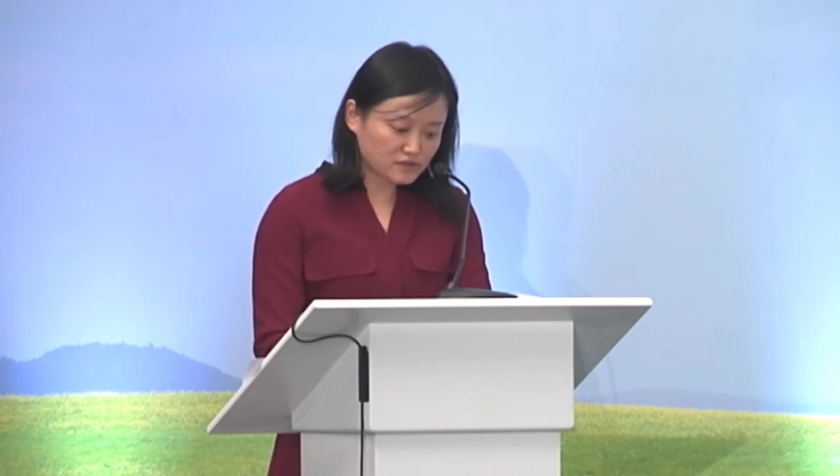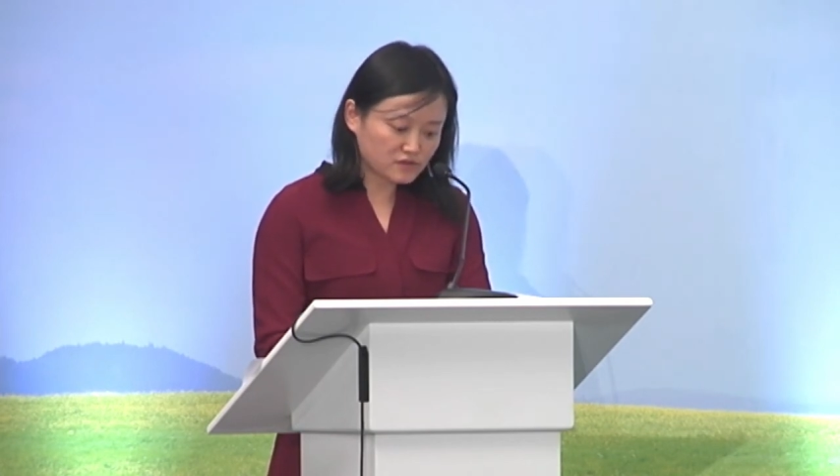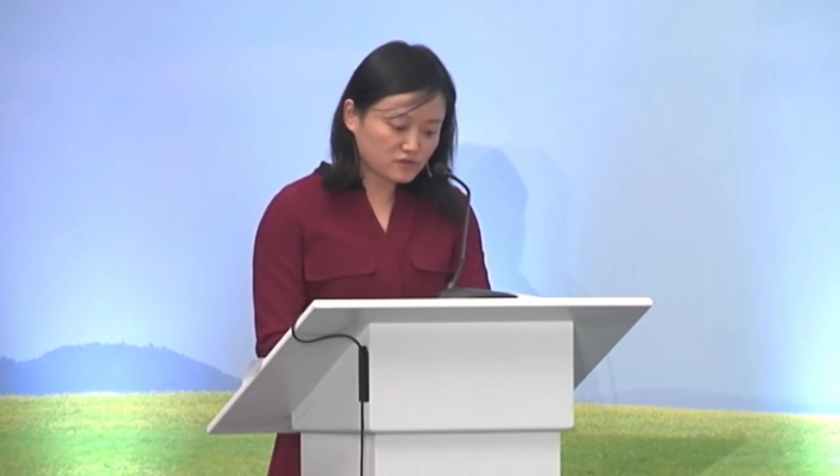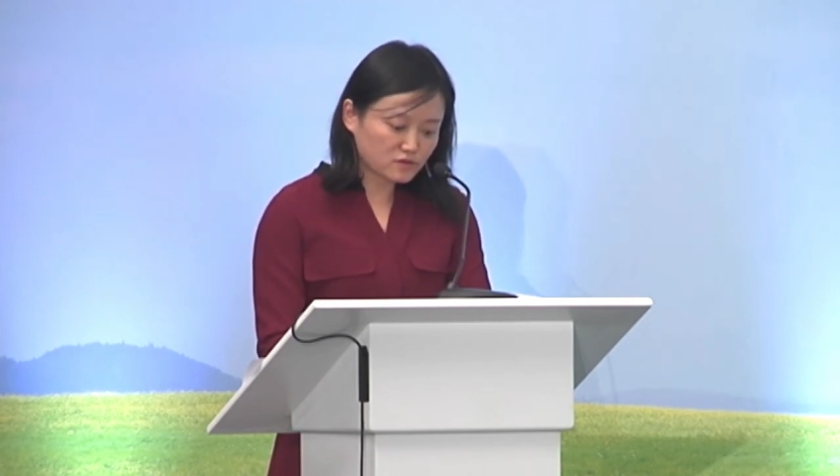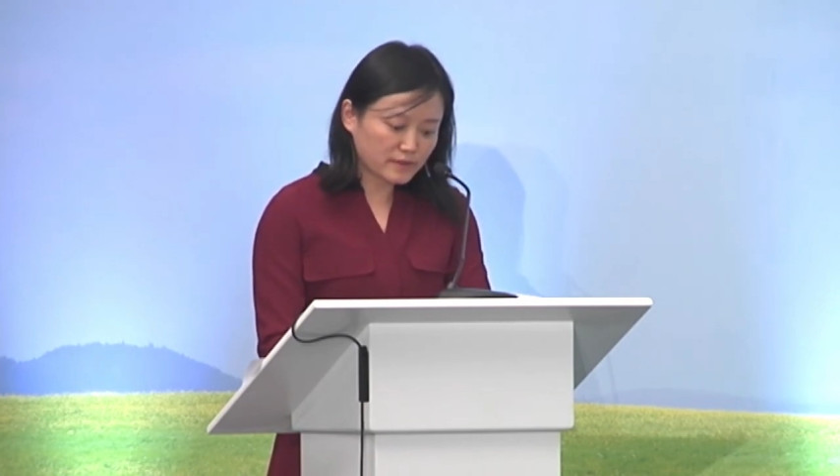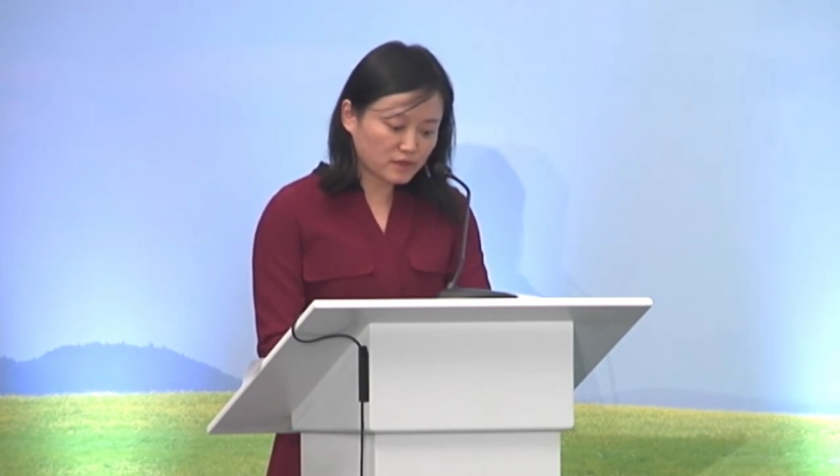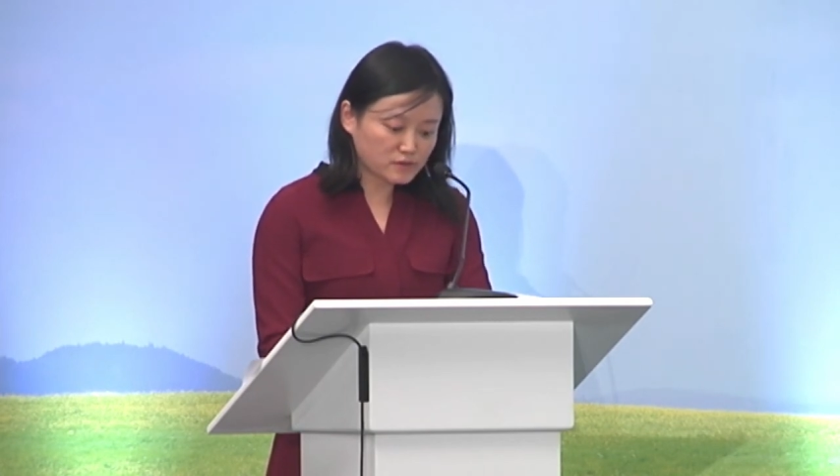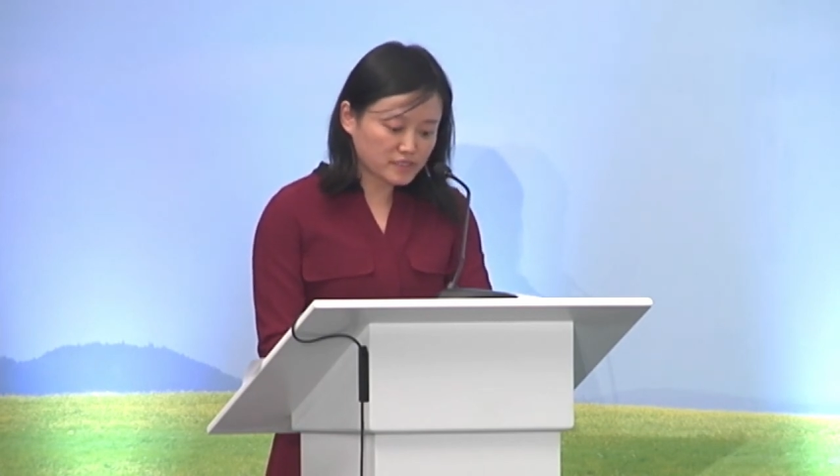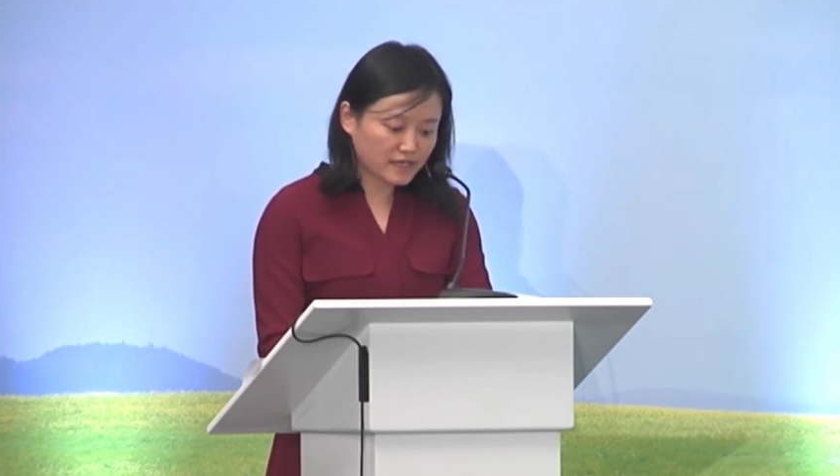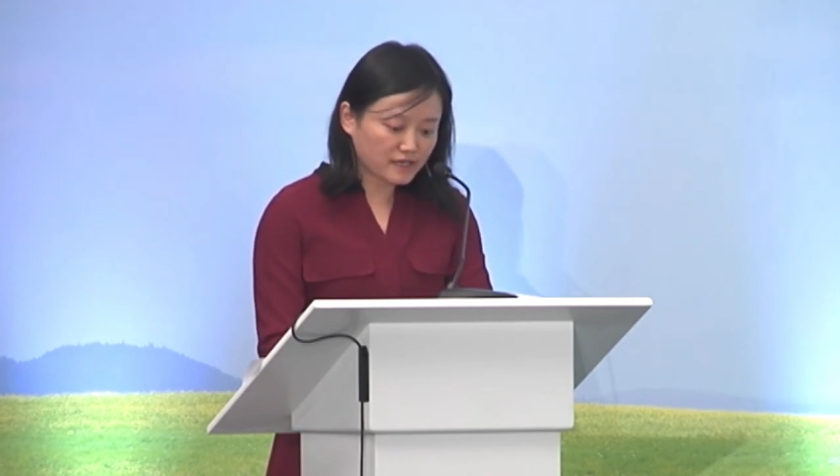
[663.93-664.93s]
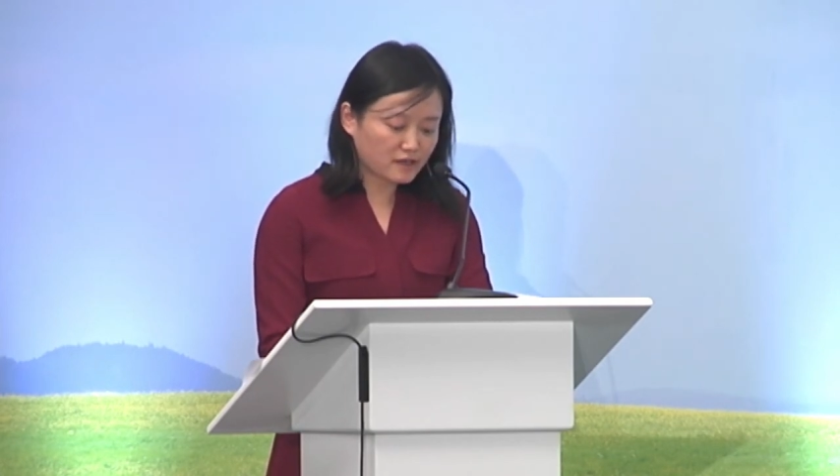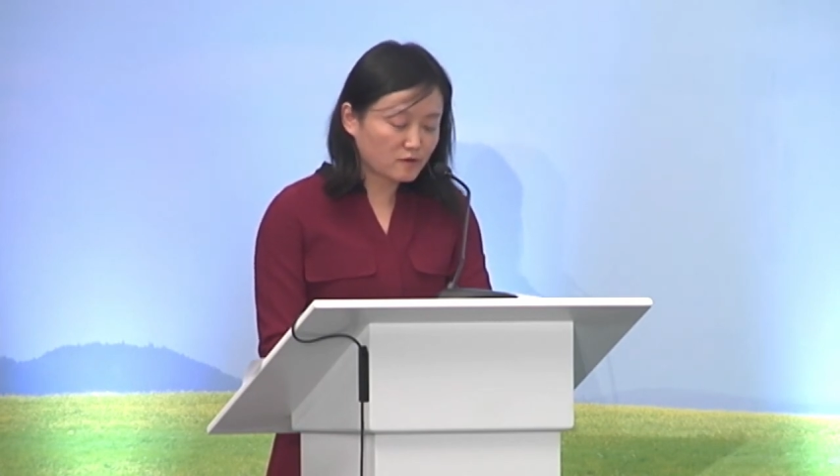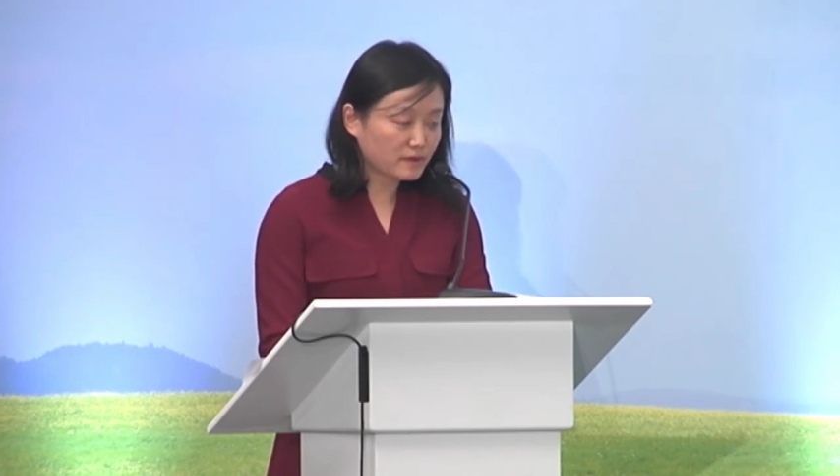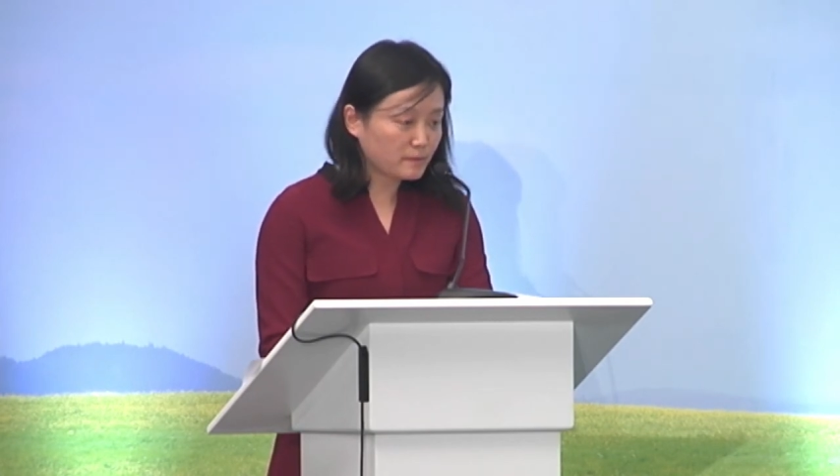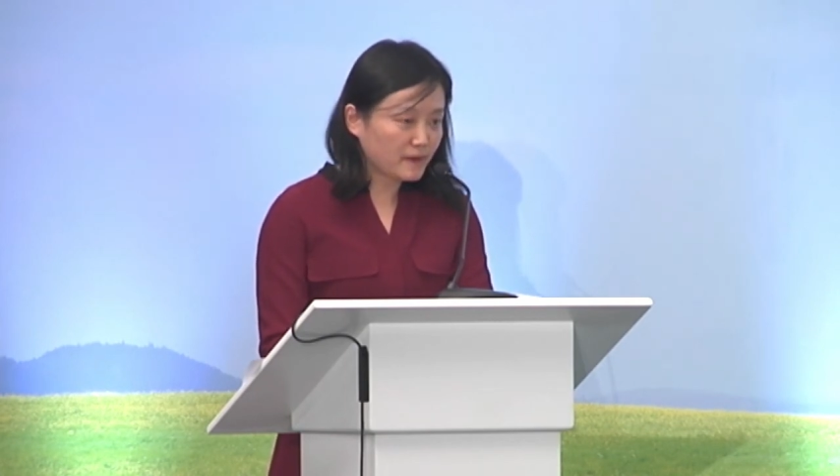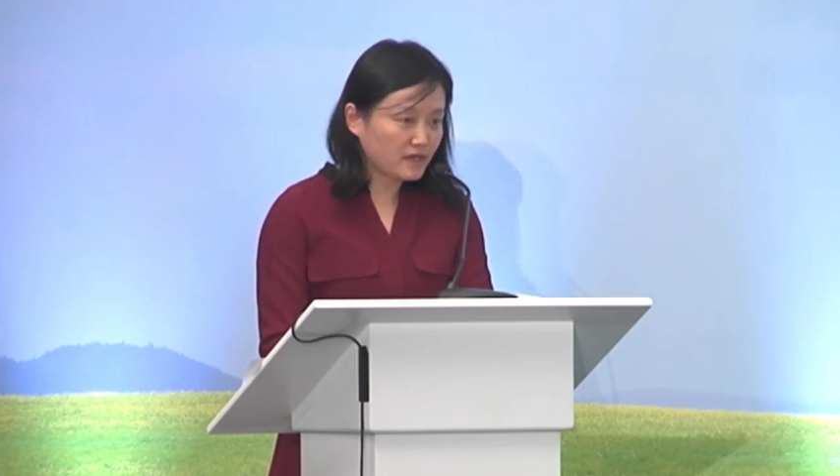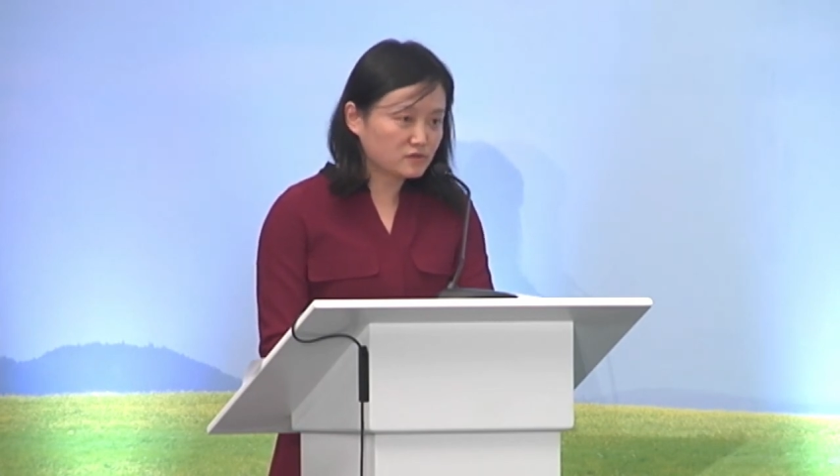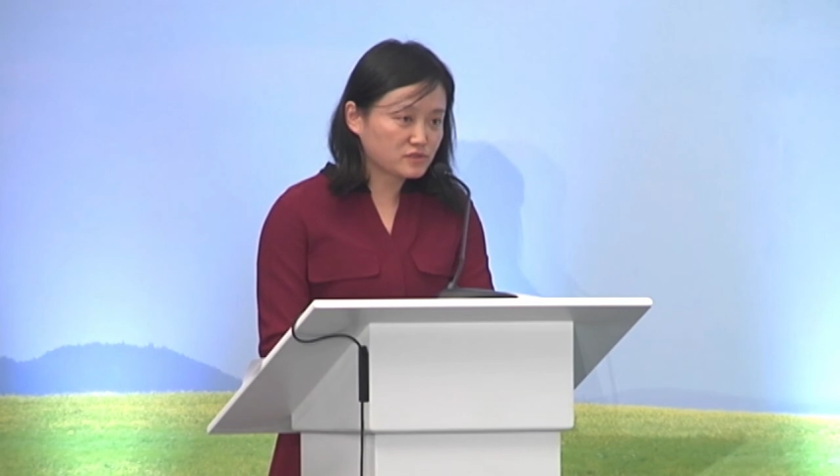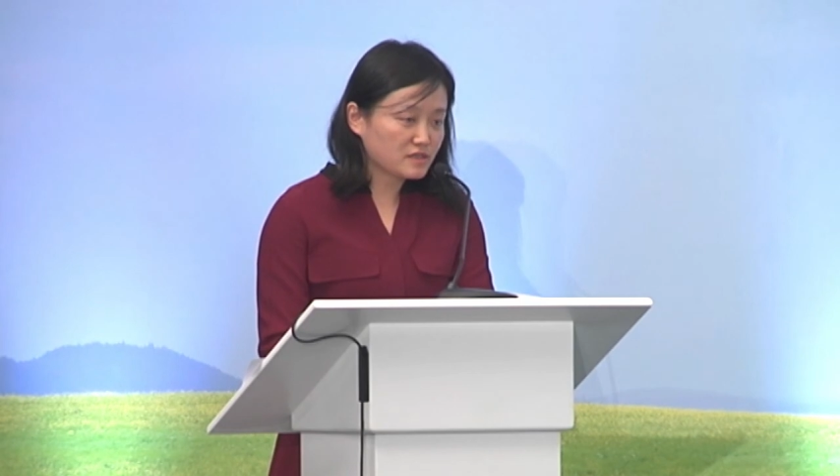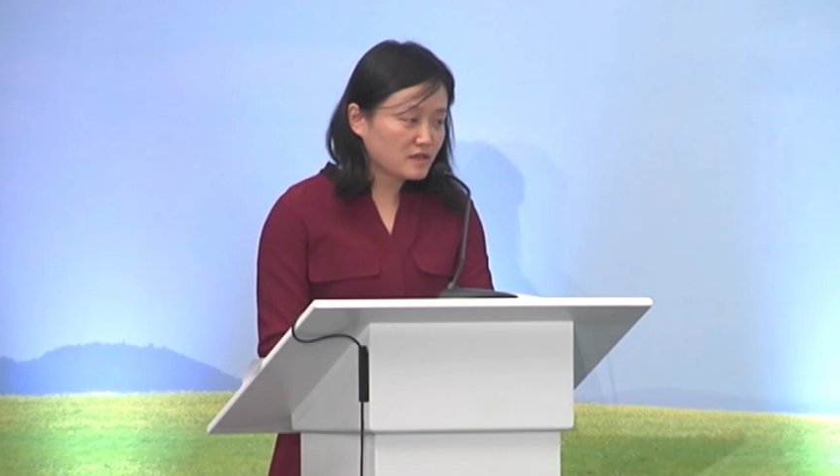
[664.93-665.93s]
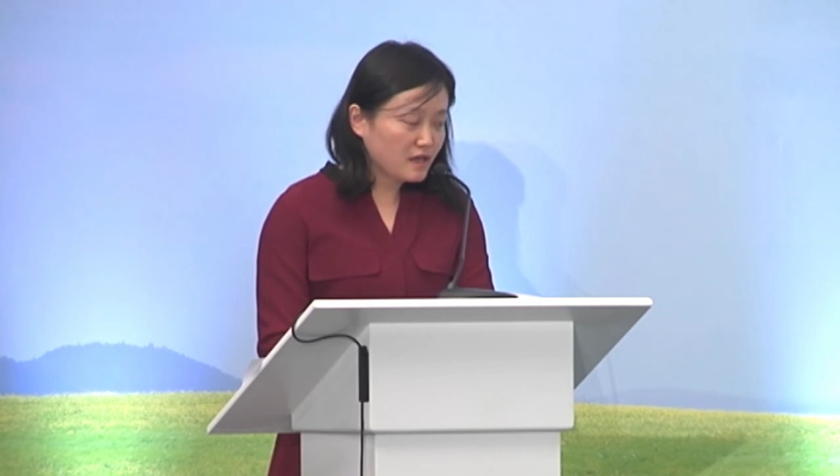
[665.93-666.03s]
Silk Road economic belt